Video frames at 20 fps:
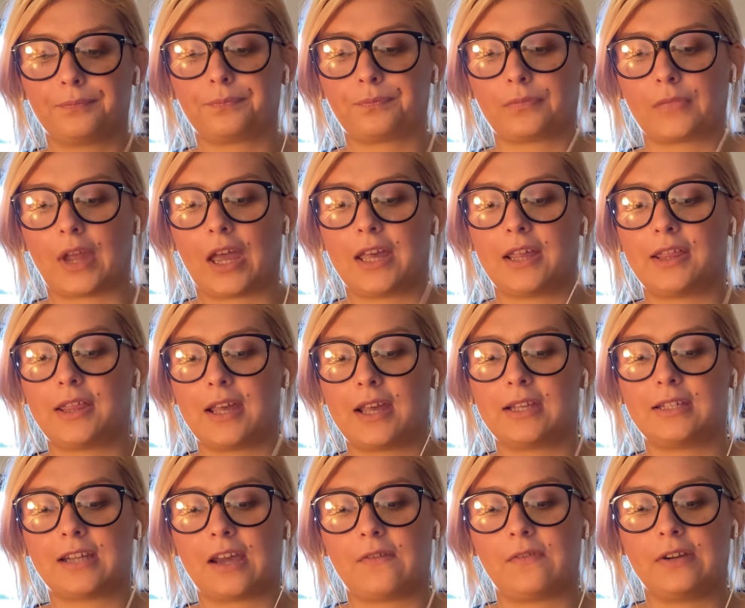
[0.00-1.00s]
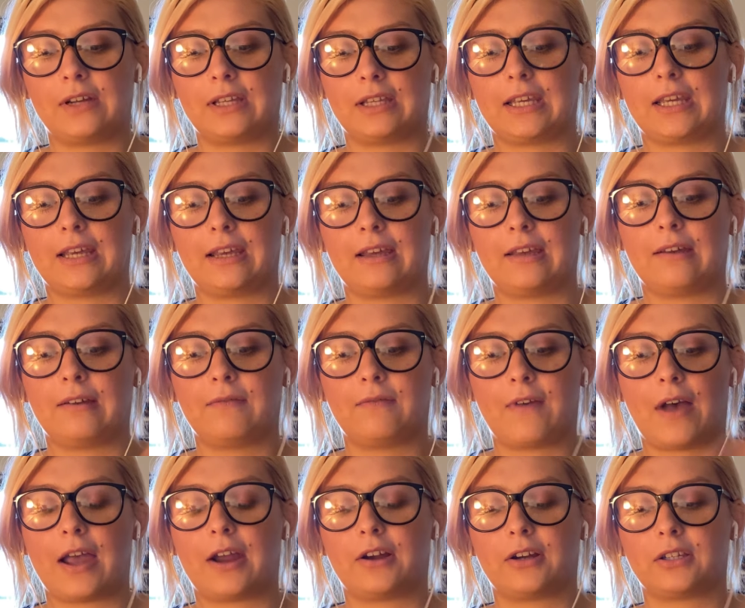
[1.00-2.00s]
I think definitely
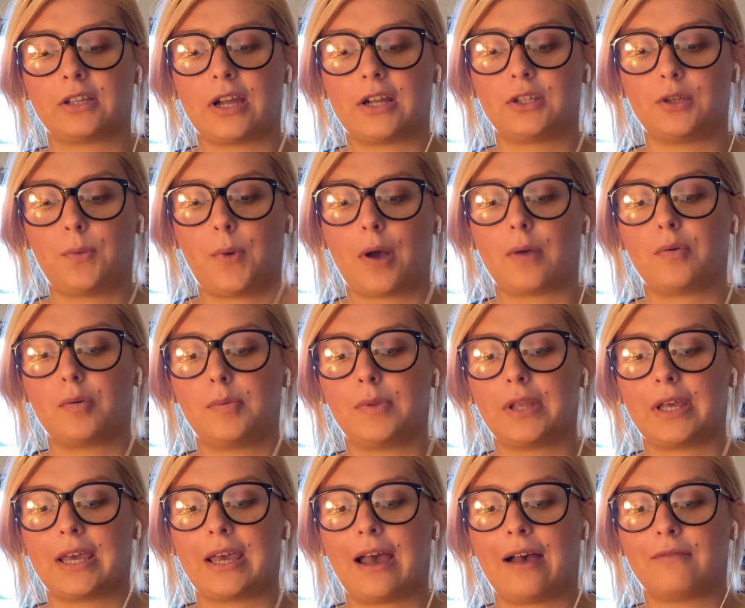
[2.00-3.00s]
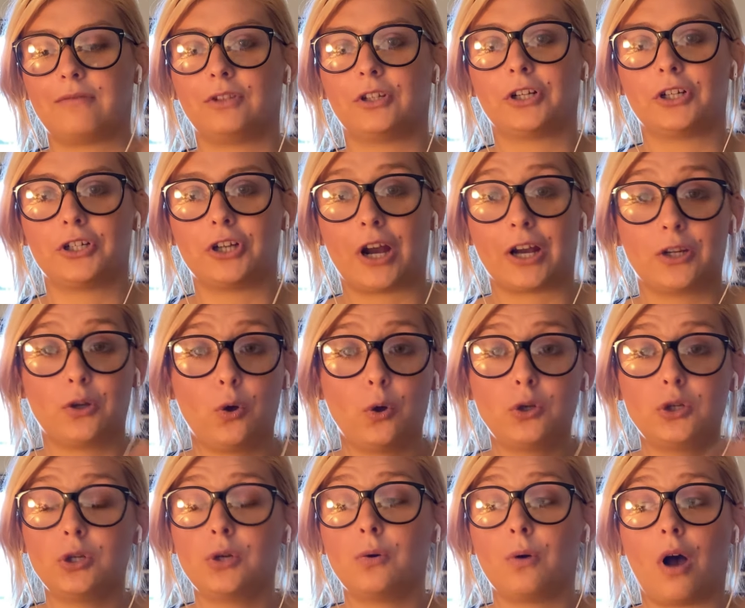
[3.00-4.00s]
fire signs, you probably have learned I
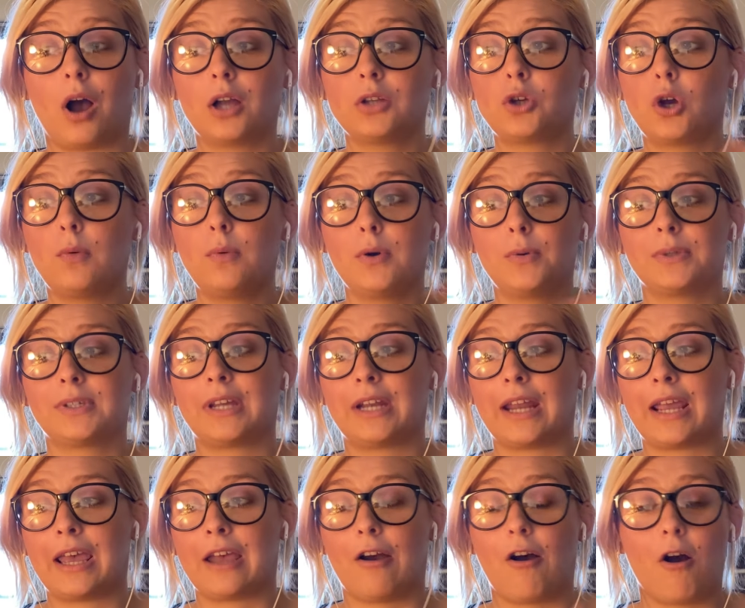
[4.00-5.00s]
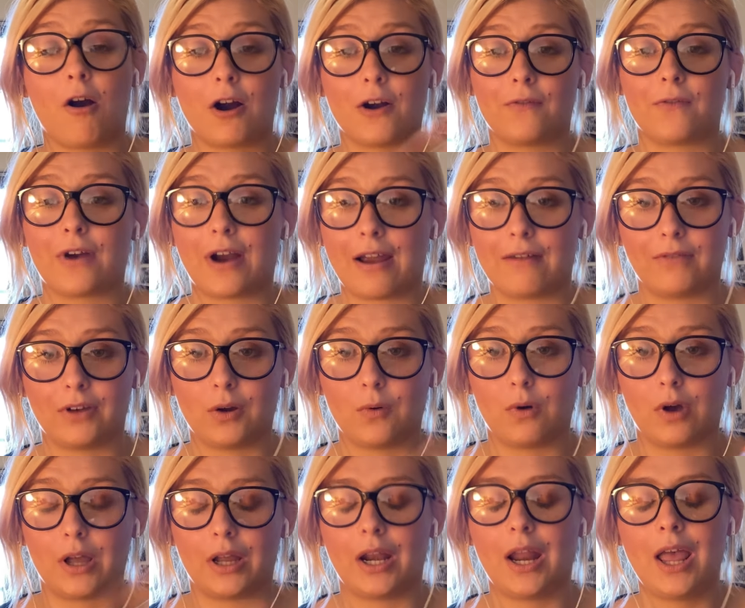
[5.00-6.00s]
told you October was going to hit hard for
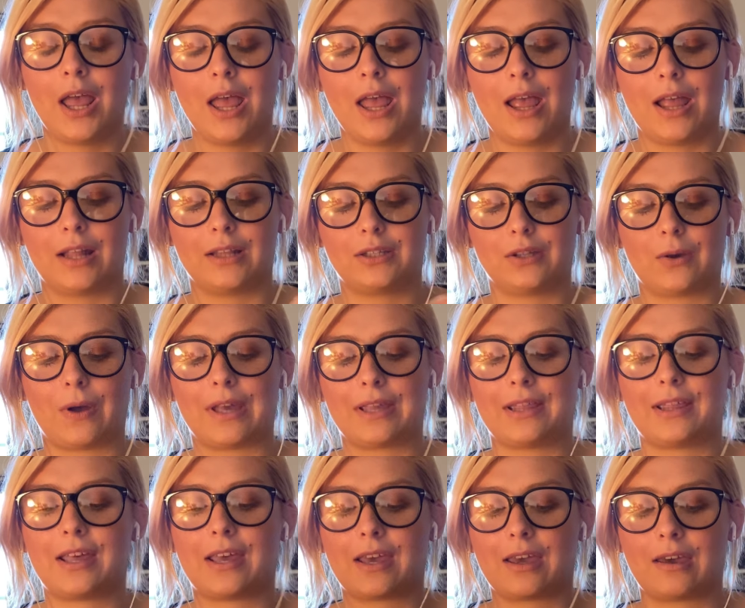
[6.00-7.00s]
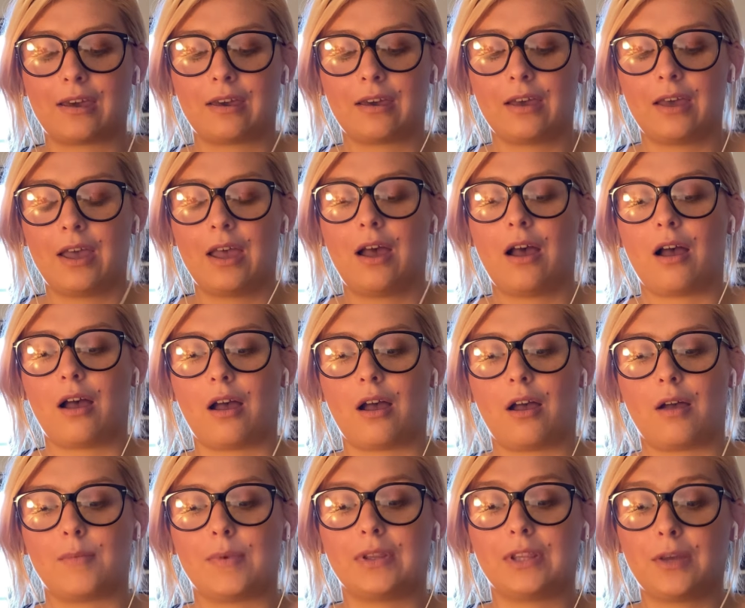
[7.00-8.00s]
everyone. And so I think
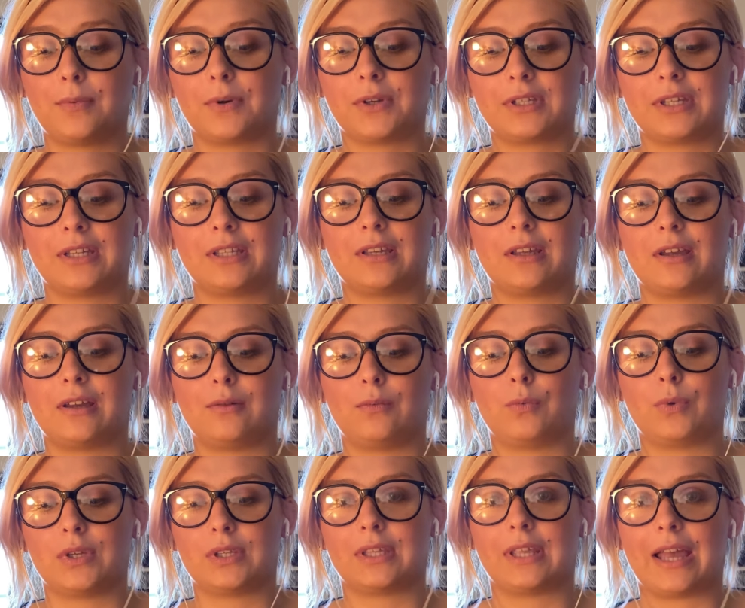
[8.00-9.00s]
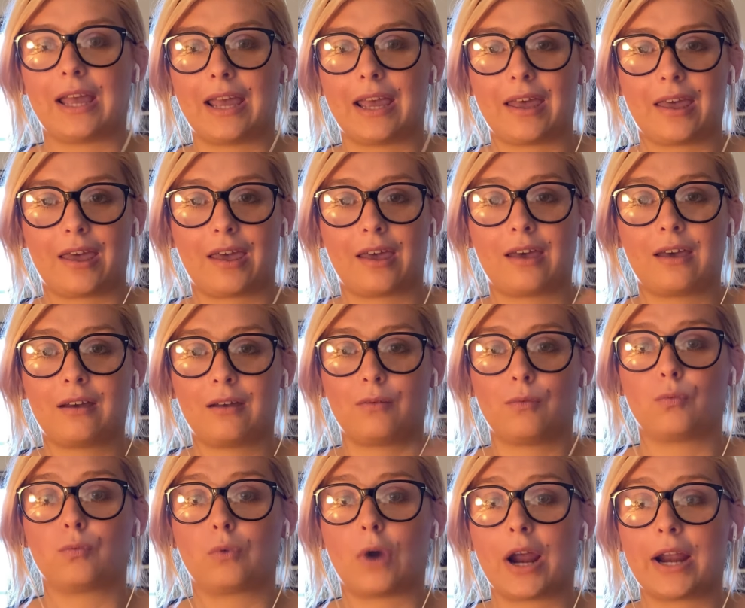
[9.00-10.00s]
and Libra season was like
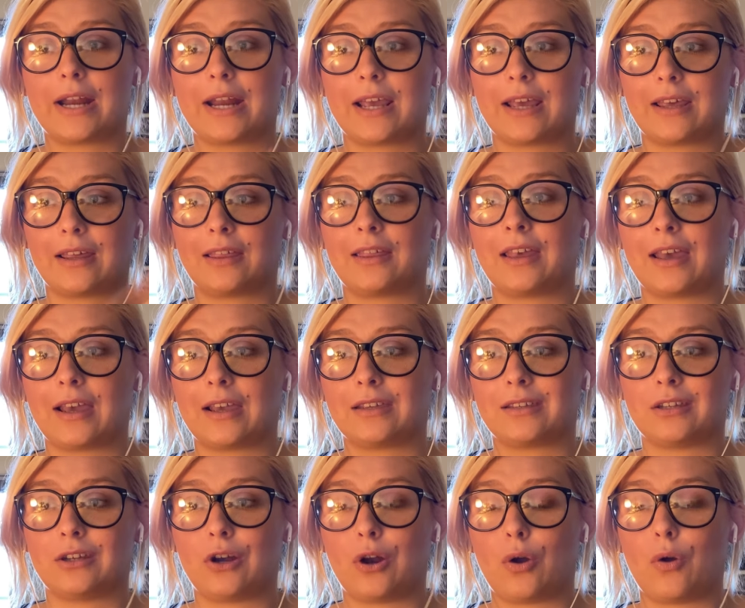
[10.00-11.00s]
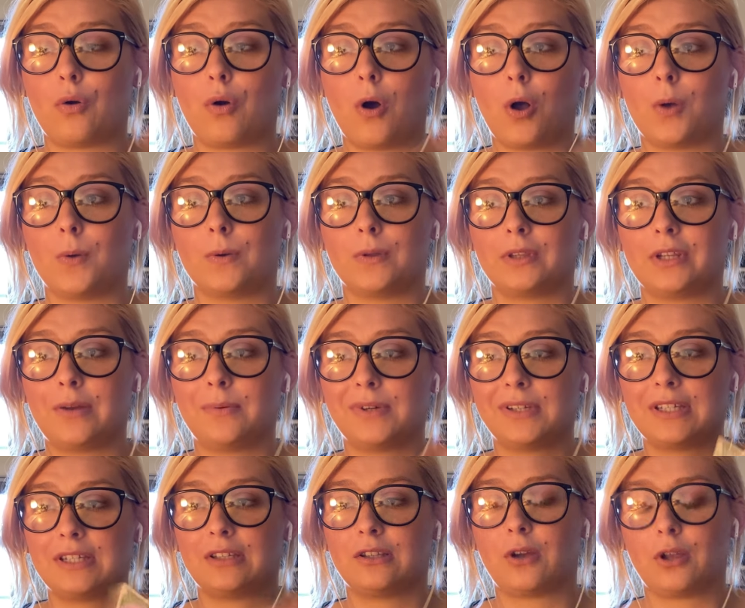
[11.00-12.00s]
writing things, Libra
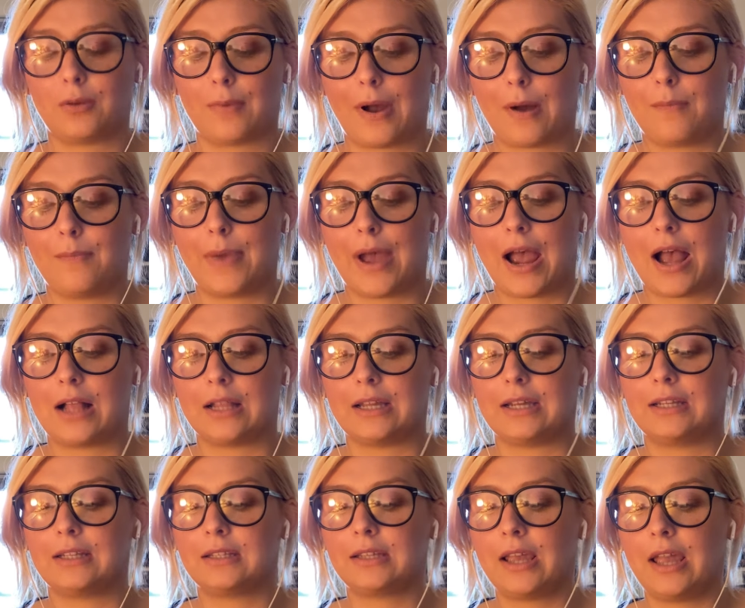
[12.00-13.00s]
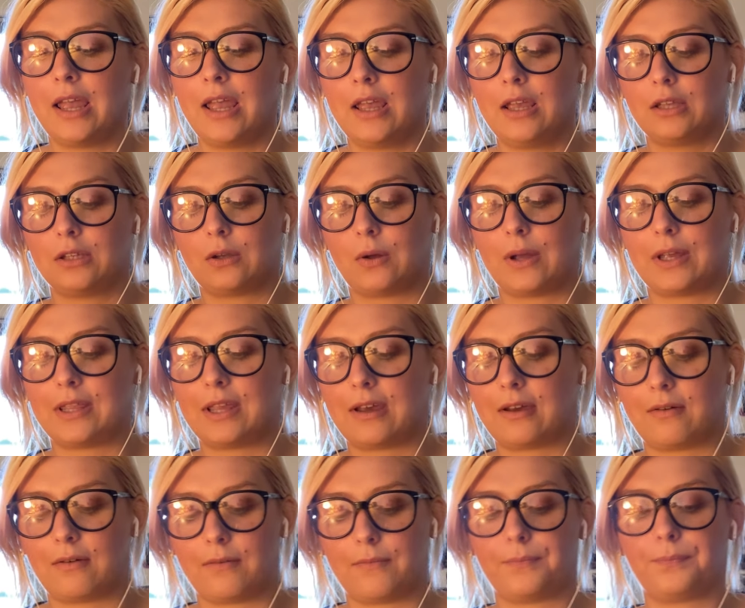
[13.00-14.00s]
season is all about balance. So I
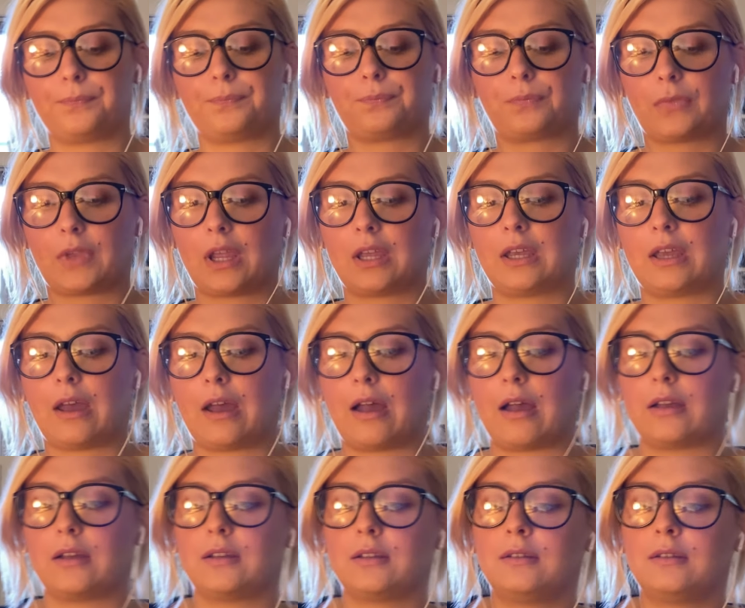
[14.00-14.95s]
think, yeah.